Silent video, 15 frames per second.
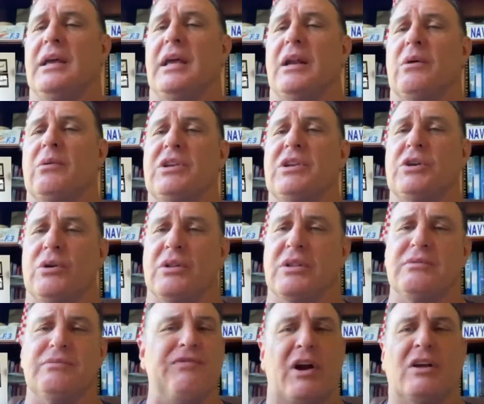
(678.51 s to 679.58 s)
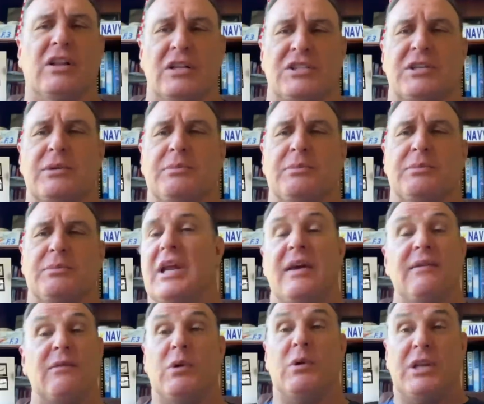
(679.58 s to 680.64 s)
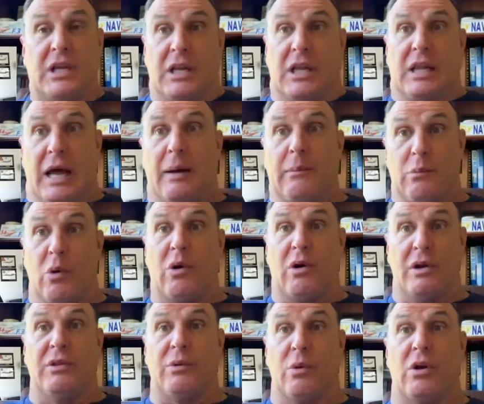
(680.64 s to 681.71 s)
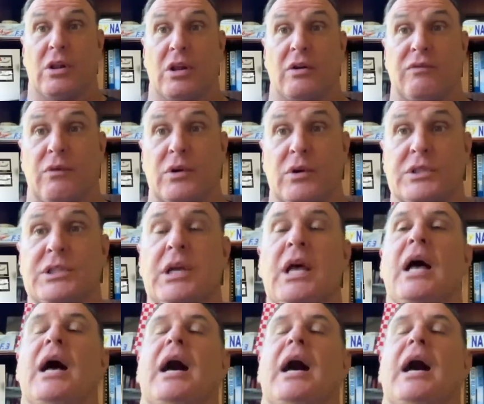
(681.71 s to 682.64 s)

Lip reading: You know, we do very little simulator work in the Navy. We did a lot more in the Royal Air Force.